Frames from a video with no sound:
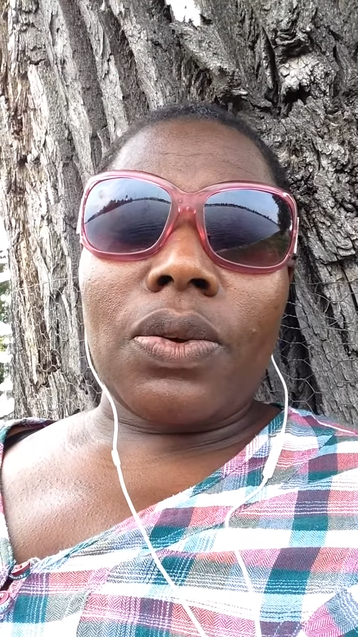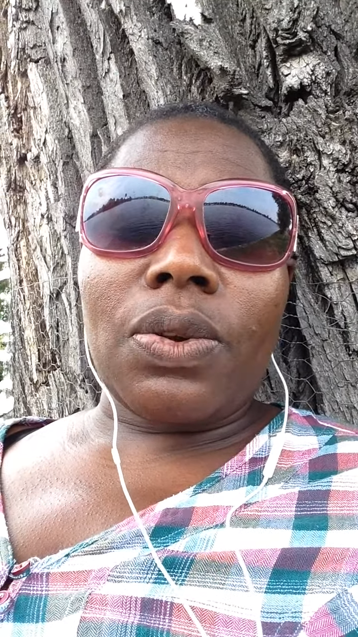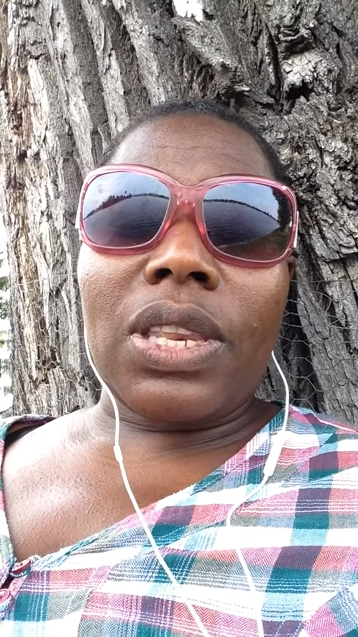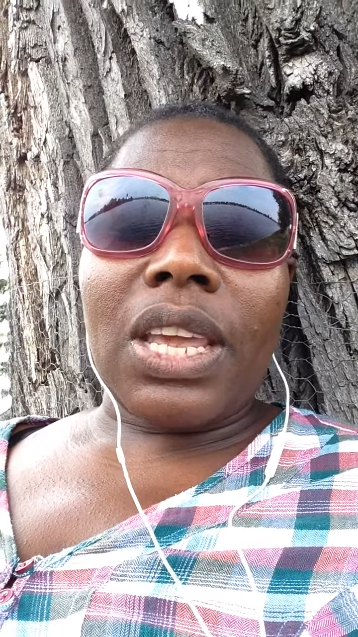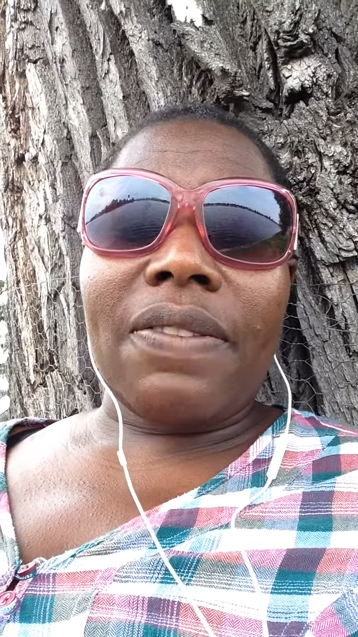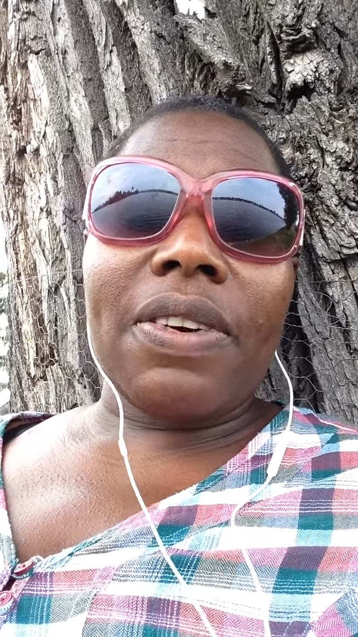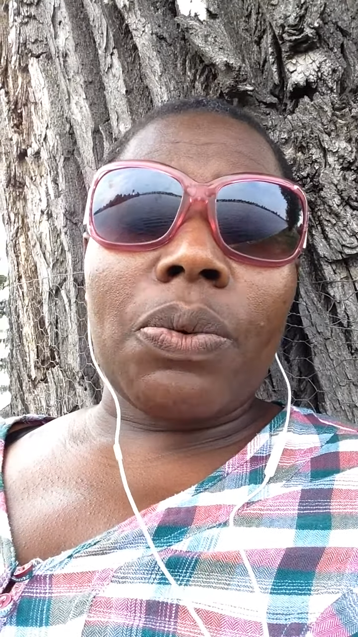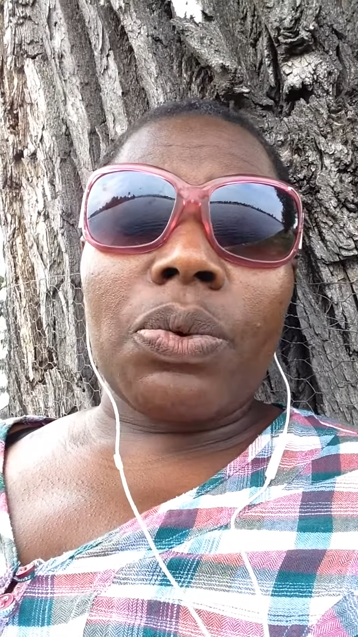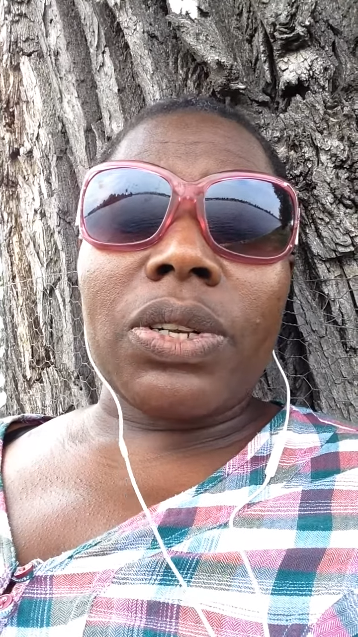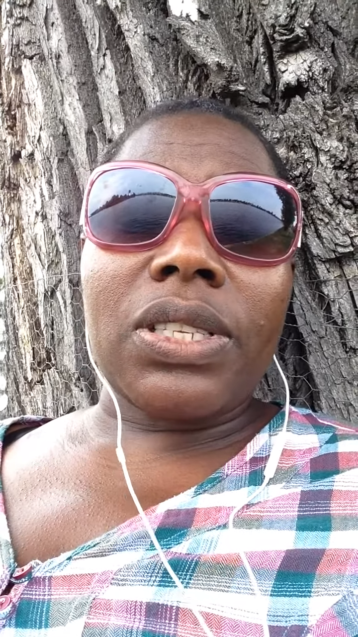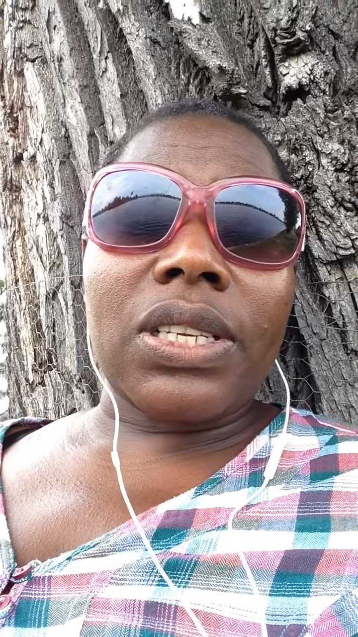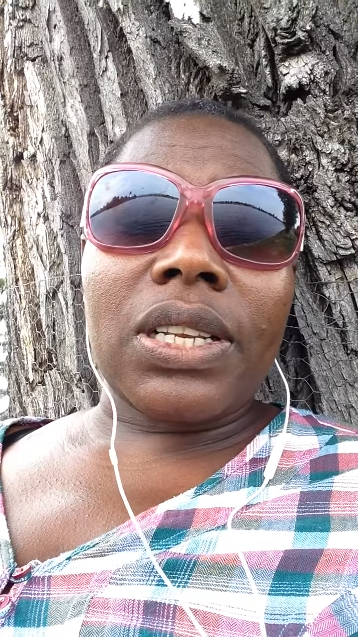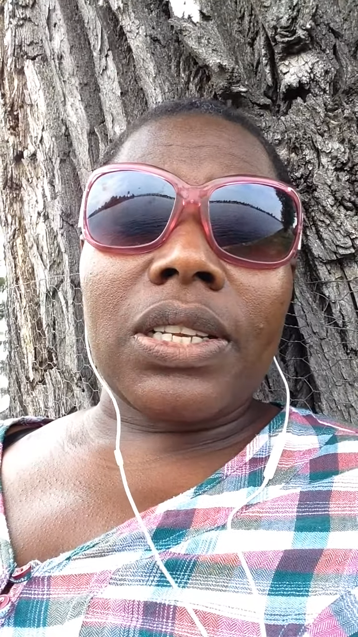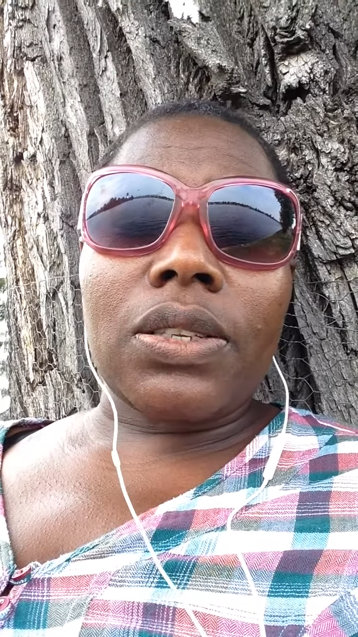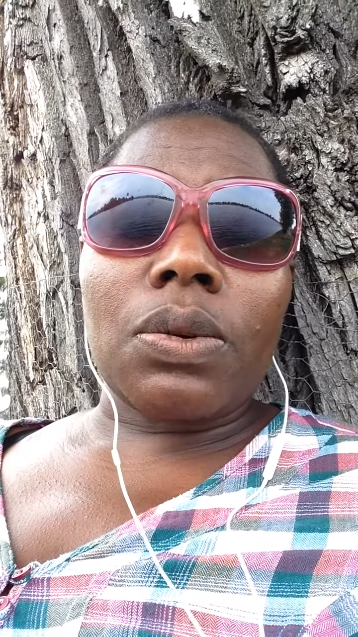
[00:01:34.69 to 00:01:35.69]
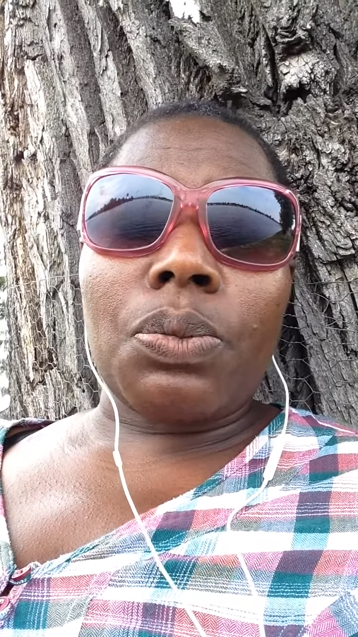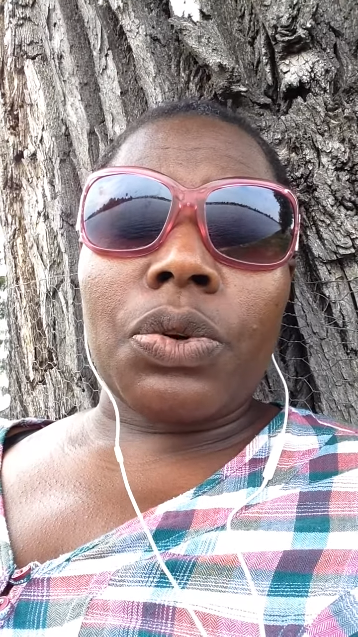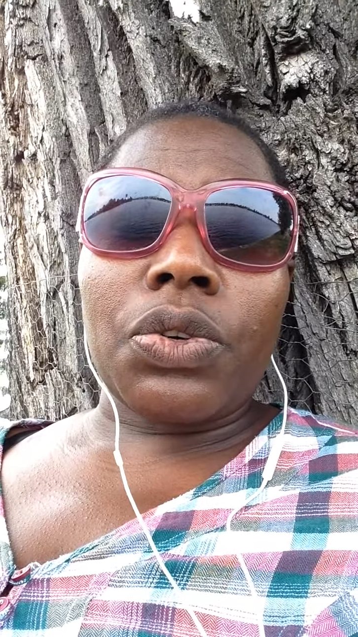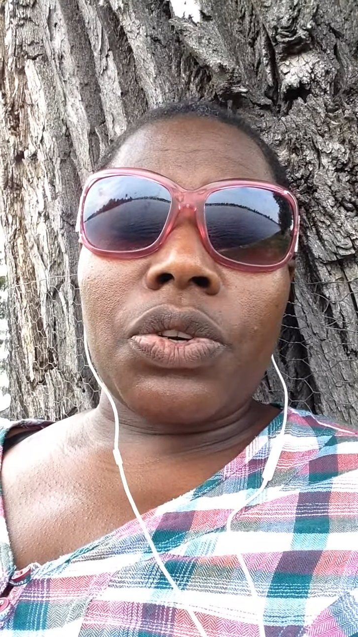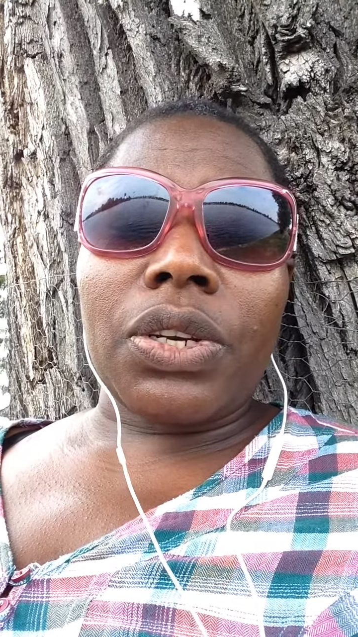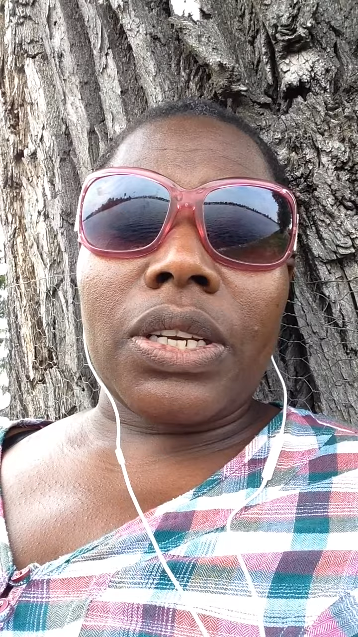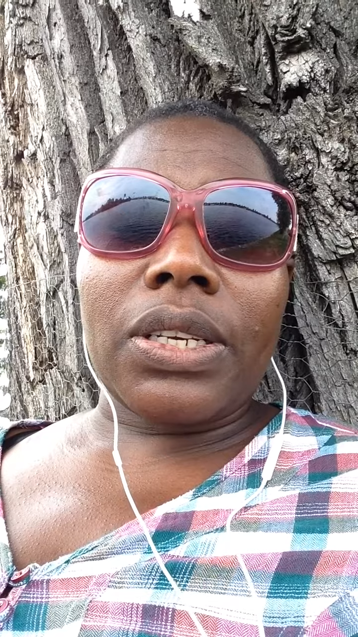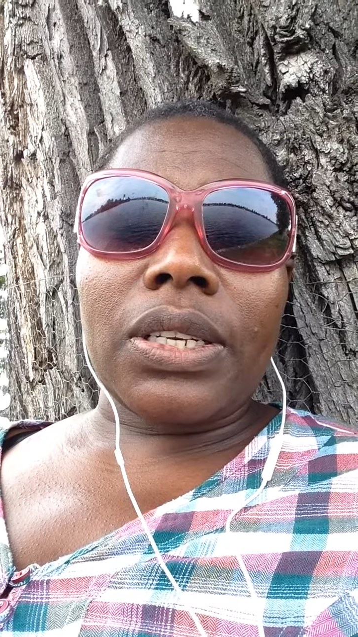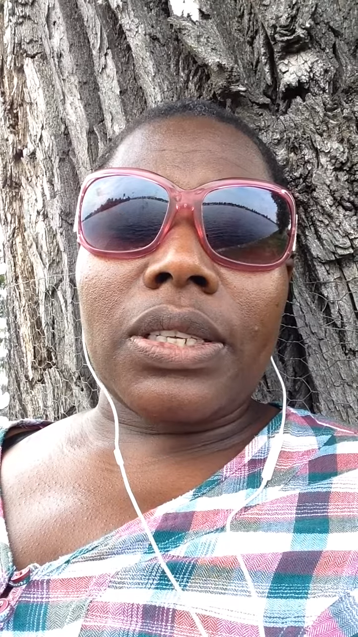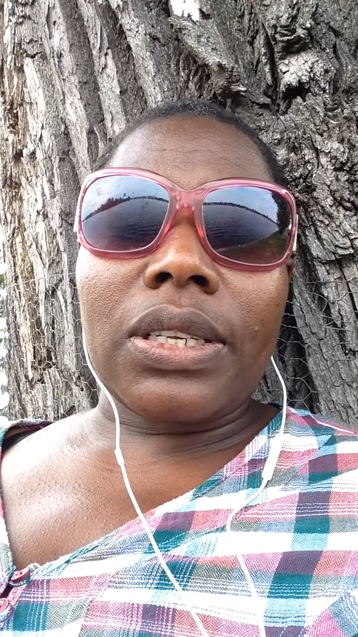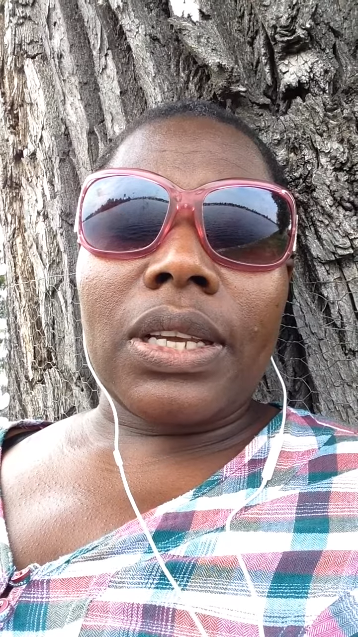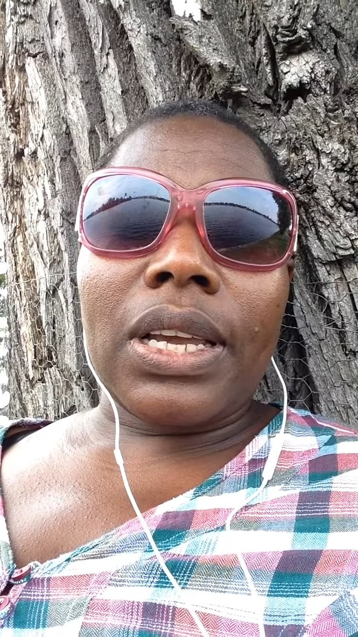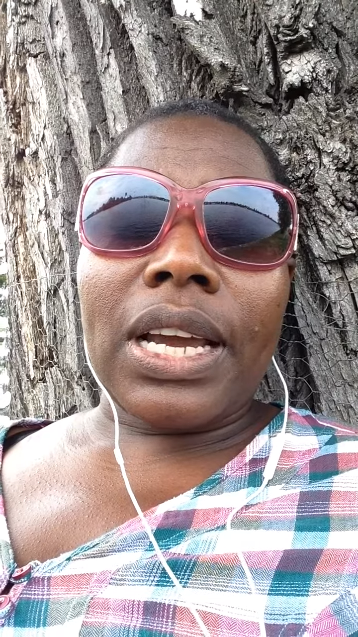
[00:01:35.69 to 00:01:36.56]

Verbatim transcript: You never will see these opportunities.